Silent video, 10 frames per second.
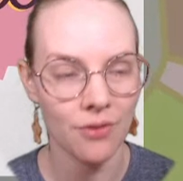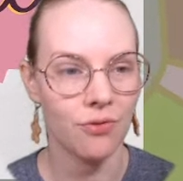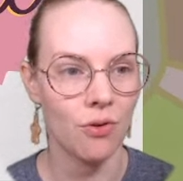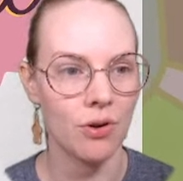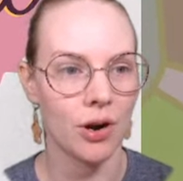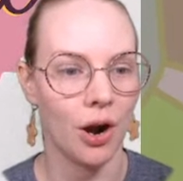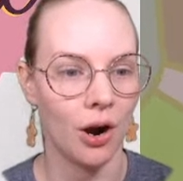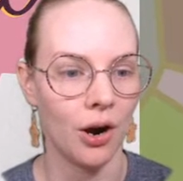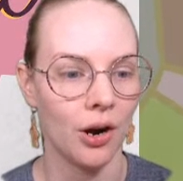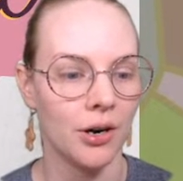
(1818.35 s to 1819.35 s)
for
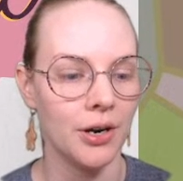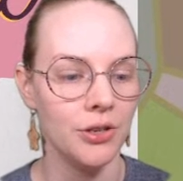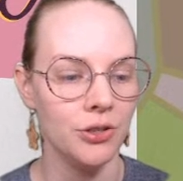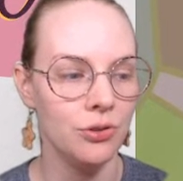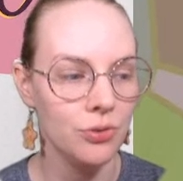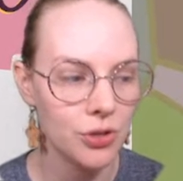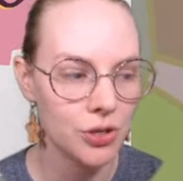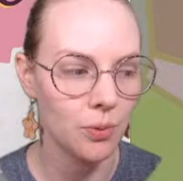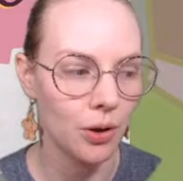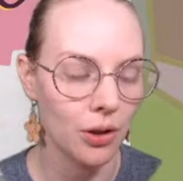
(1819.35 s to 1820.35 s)
our
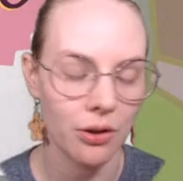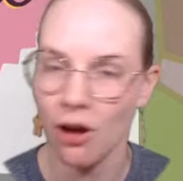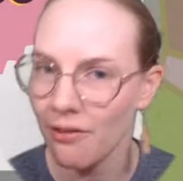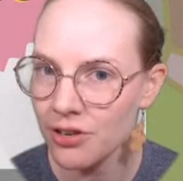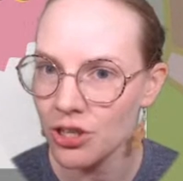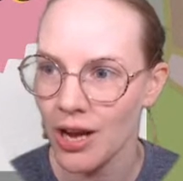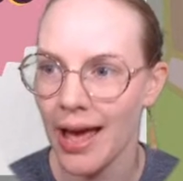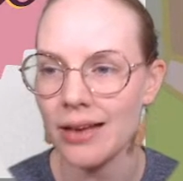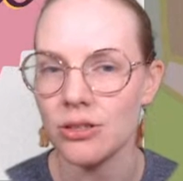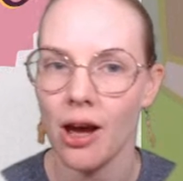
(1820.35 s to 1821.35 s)
usual coffee
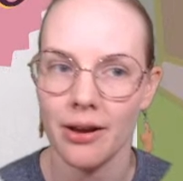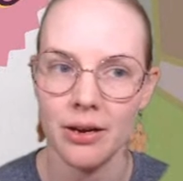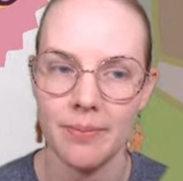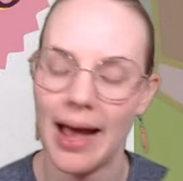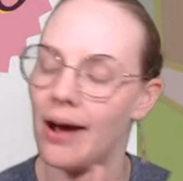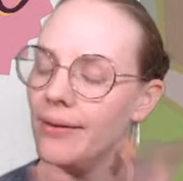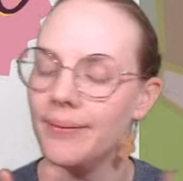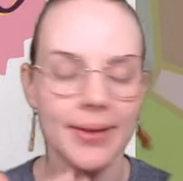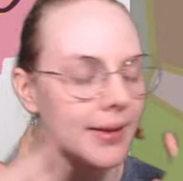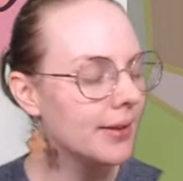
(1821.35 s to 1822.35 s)
chat, talking about,